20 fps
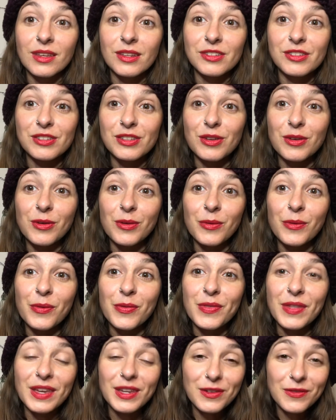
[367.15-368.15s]
So
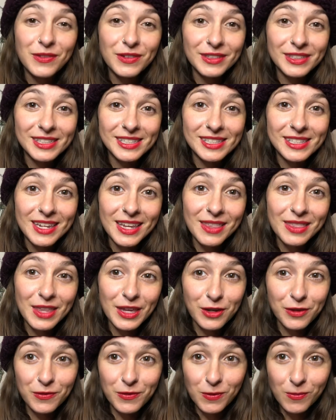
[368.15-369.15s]
thank you for listening.
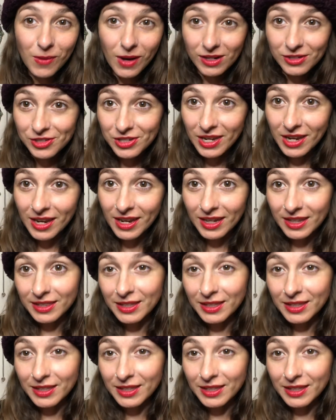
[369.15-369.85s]
Thank you for watching.